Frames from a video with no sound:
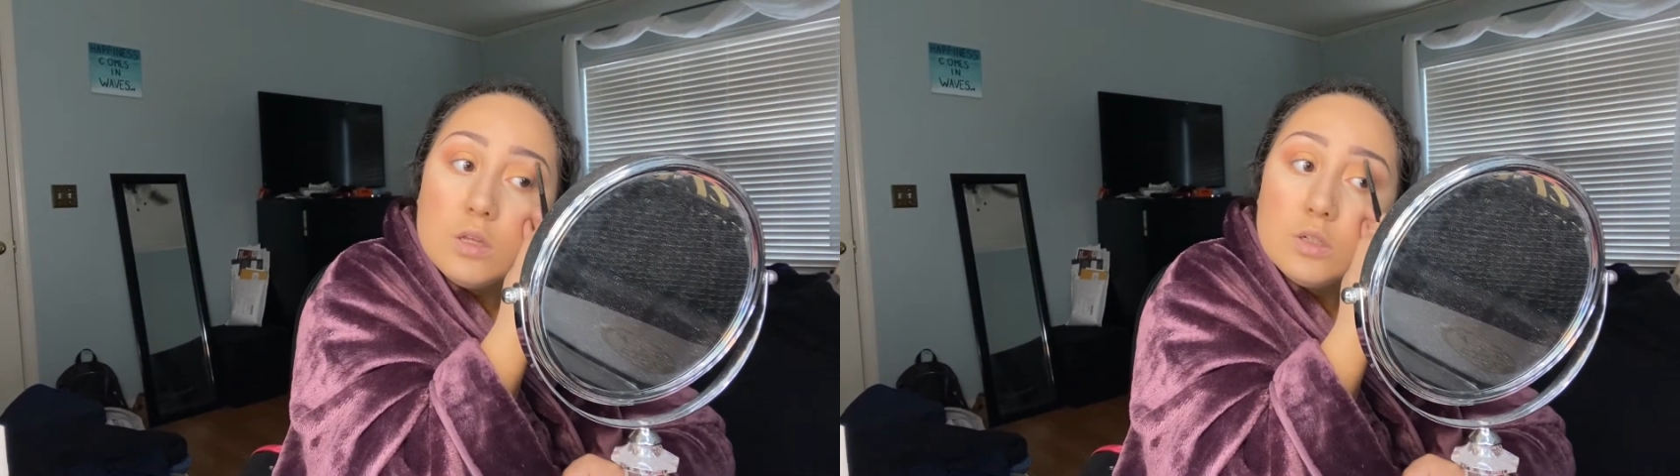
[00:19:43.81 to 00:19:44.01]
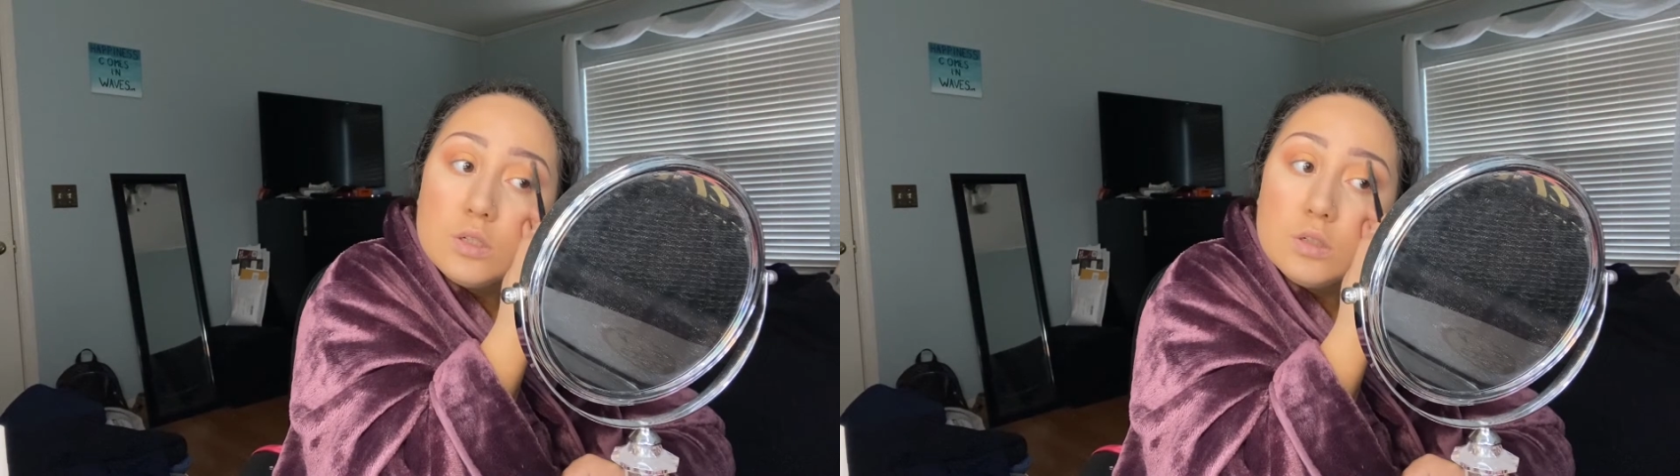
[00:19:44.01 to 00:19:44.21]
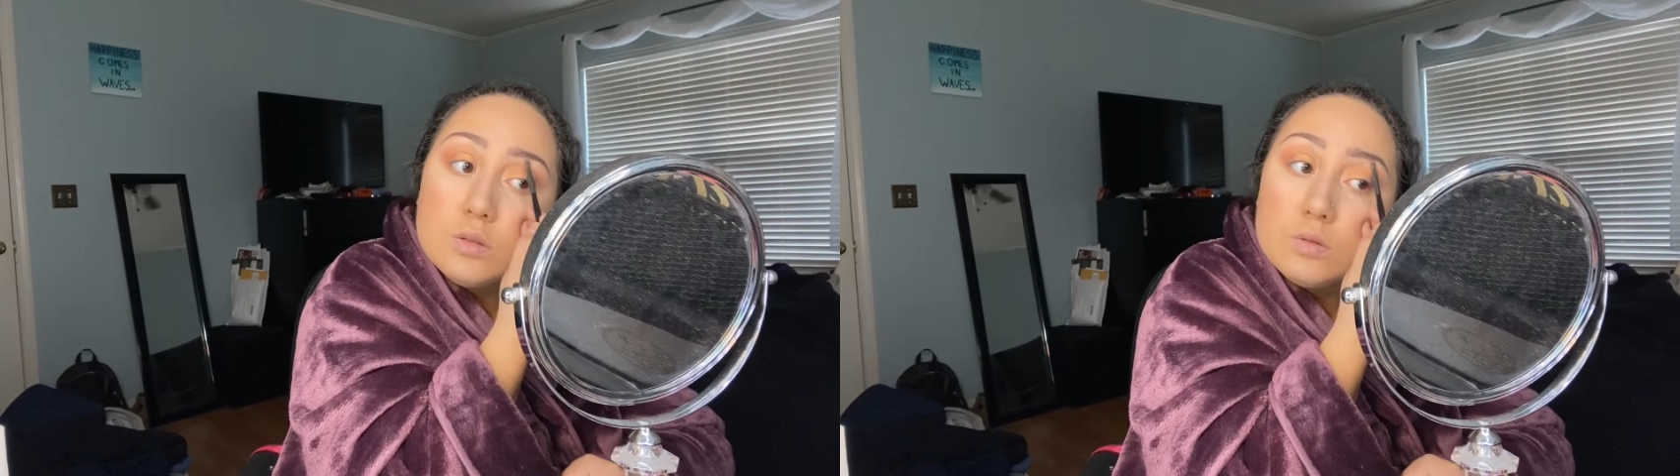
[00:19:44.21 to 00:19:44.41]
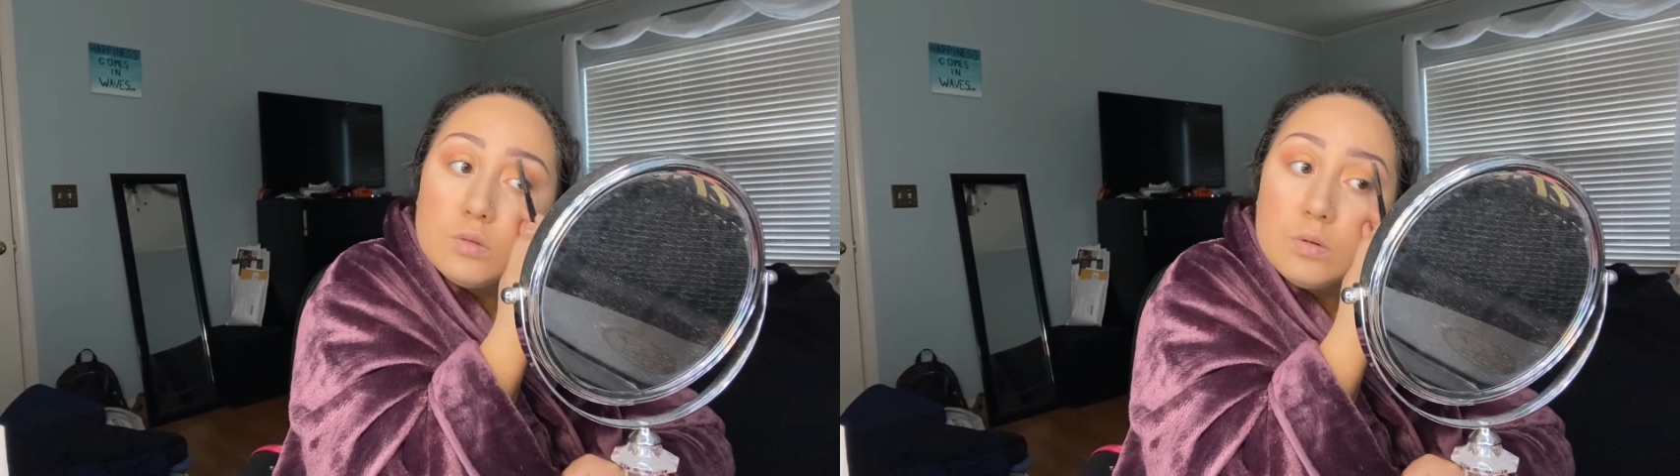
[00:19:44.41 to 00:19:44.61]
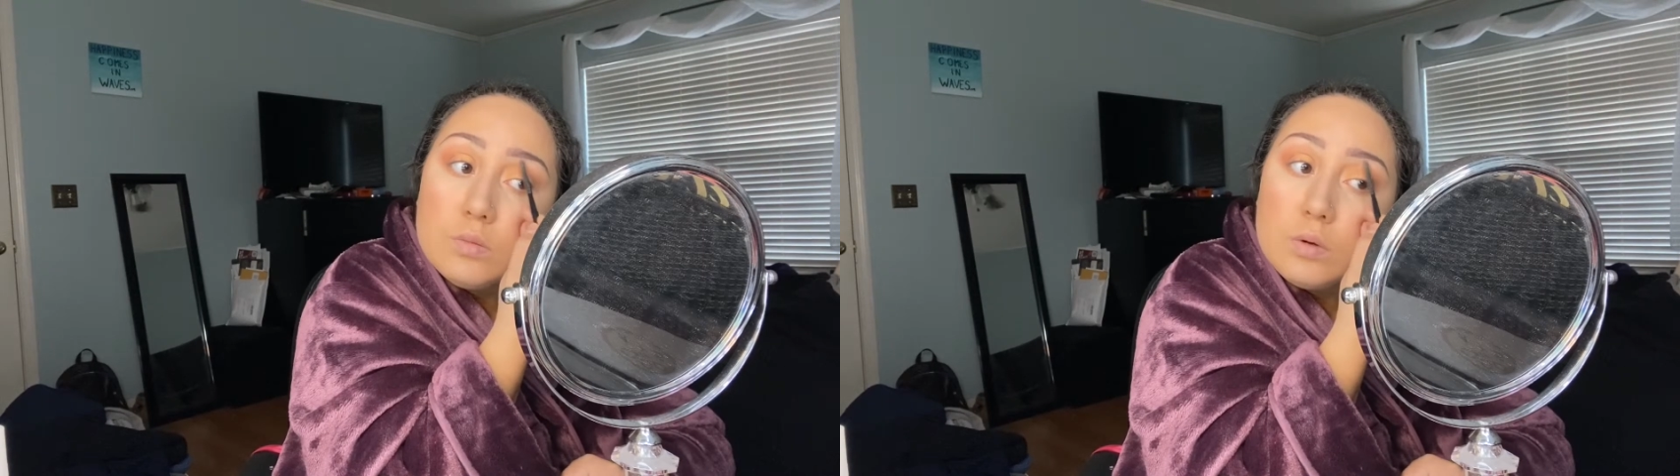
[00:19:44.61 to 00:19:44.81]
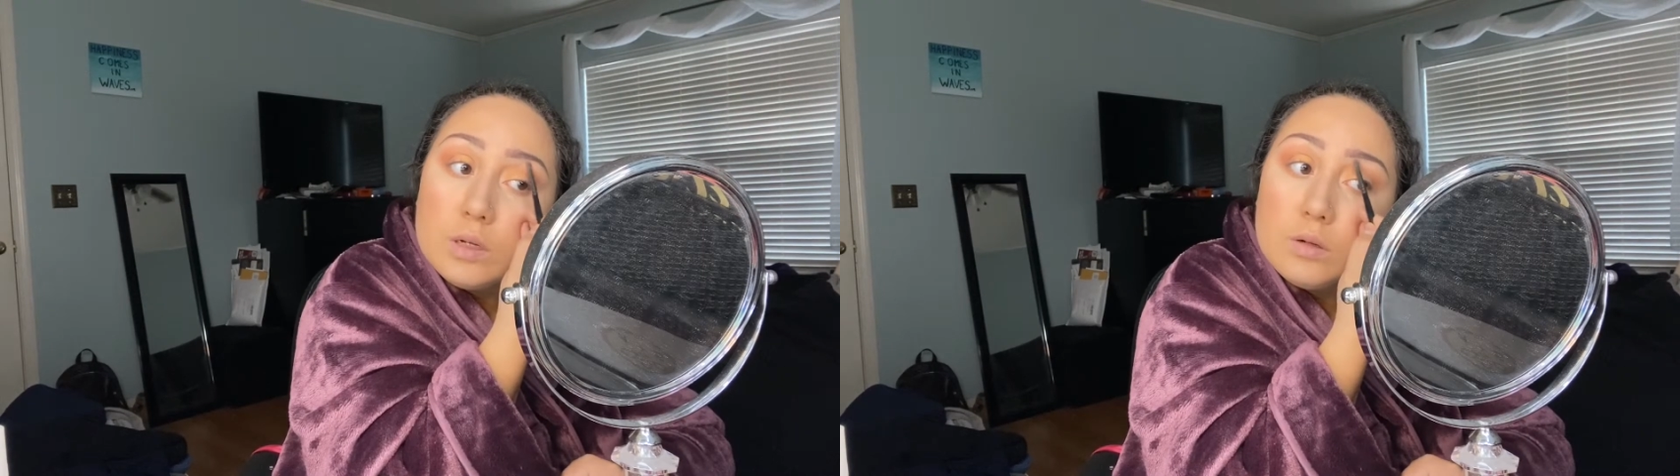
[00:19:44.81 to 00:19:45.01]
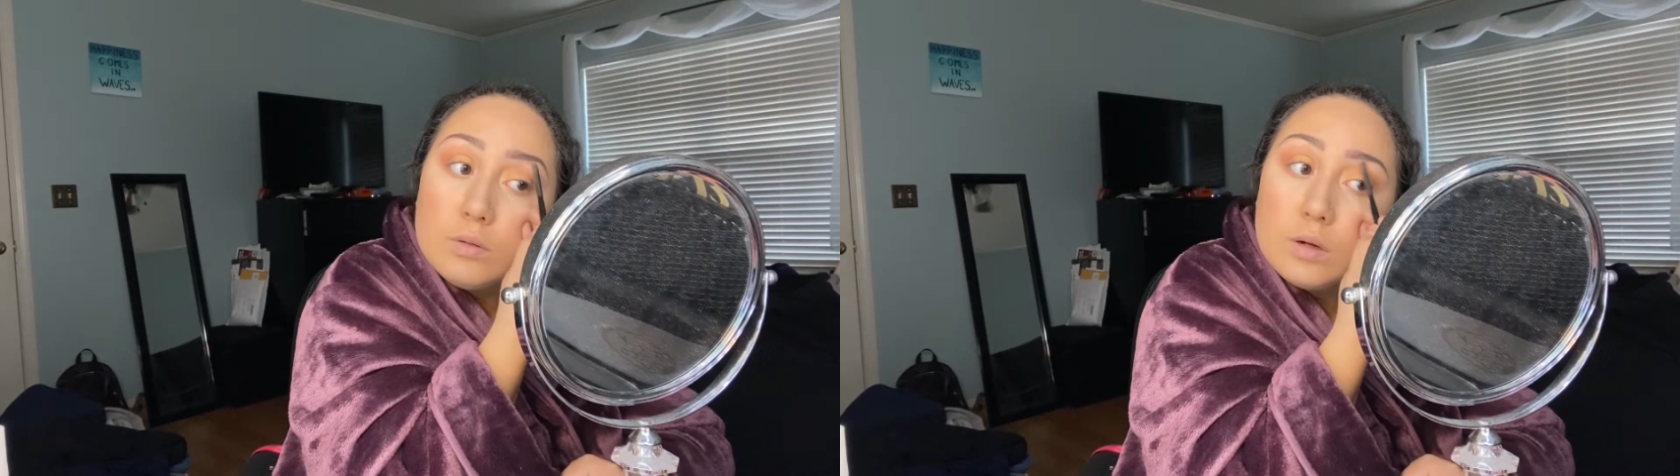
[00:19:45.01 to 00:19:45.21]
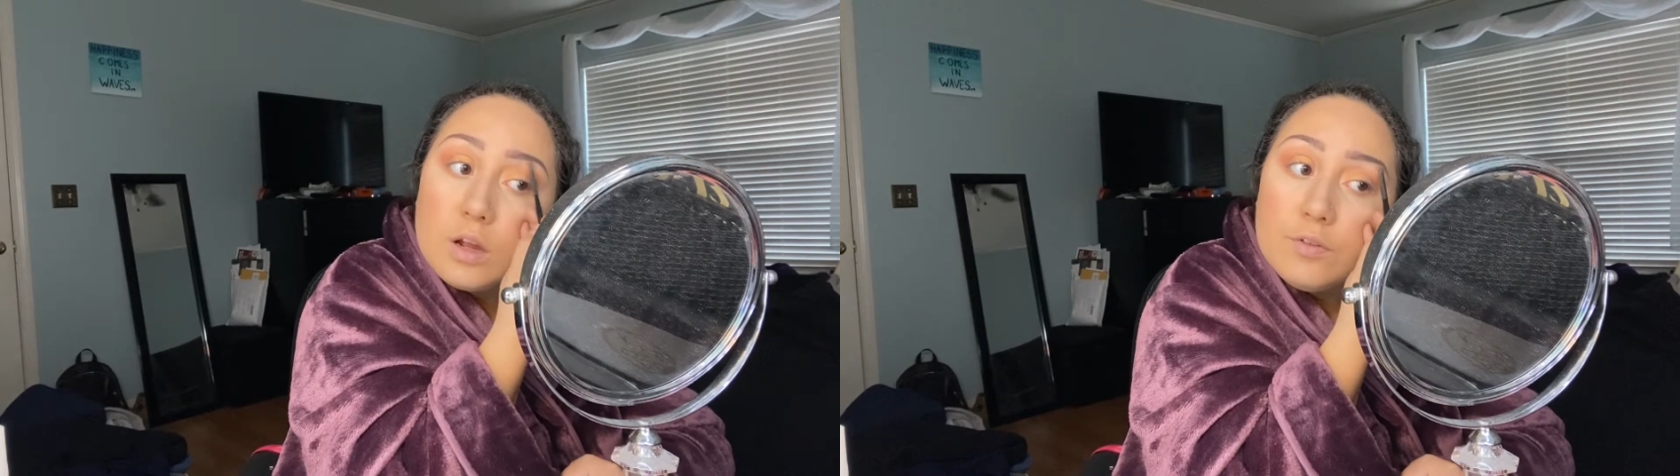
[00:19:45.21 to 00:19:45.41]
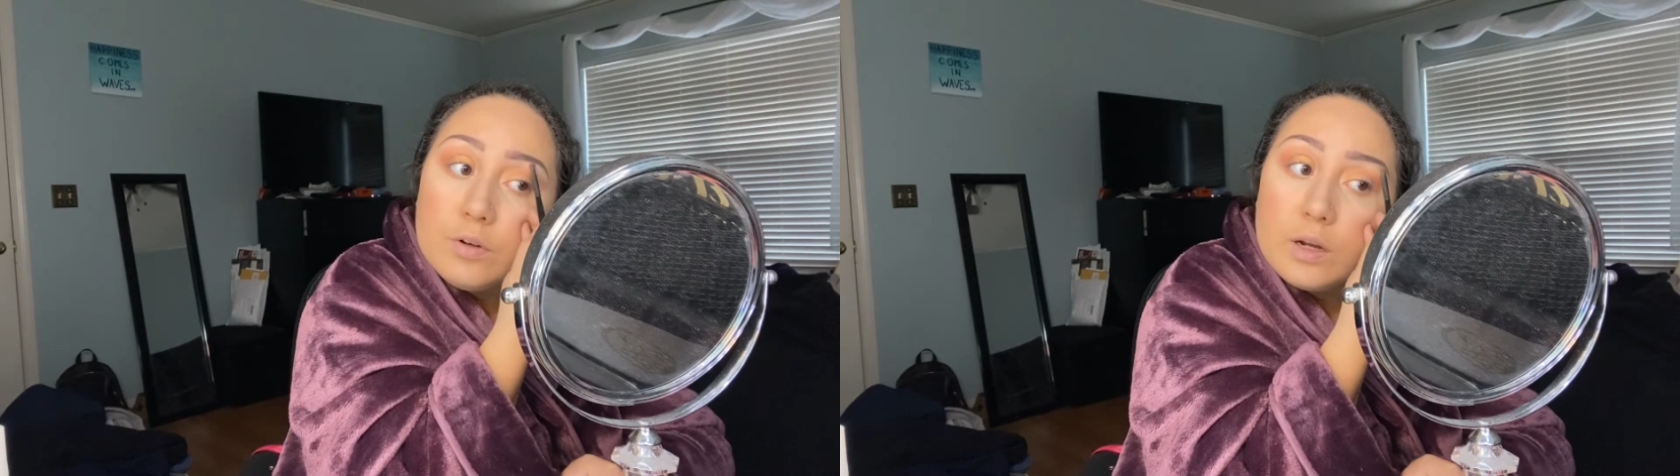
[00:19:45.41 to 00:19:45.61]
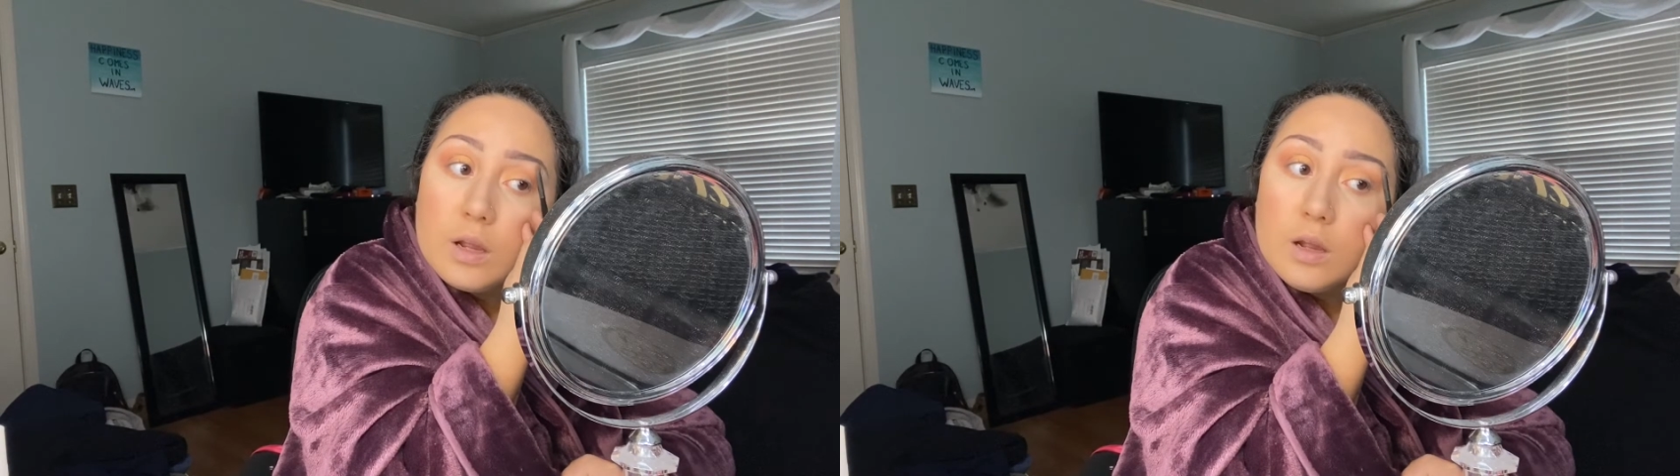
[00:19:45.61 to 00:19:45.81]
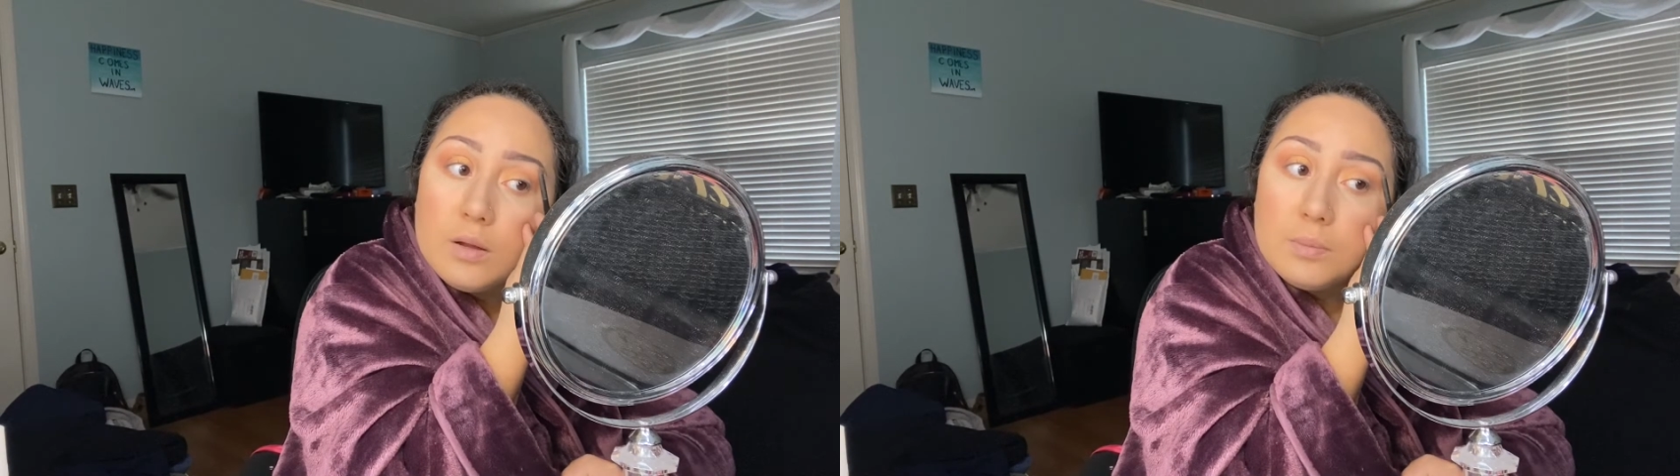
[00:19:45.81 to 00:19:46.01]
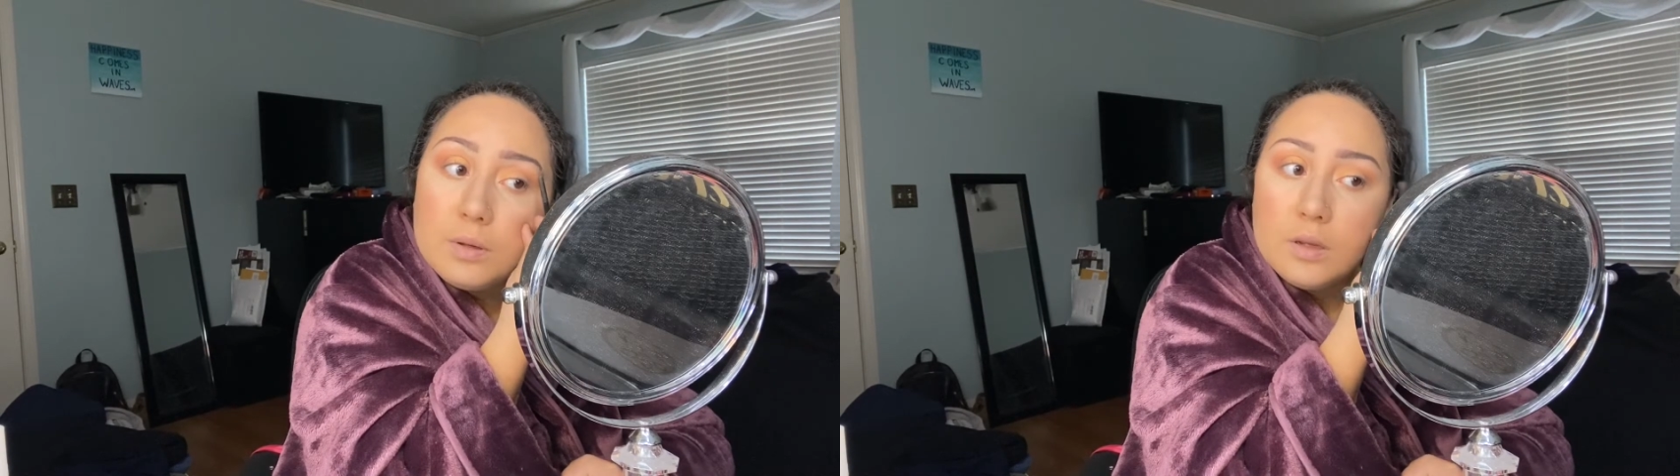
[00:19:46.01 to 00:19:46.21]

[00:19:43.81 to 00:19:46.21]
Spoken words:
to what you're covering up.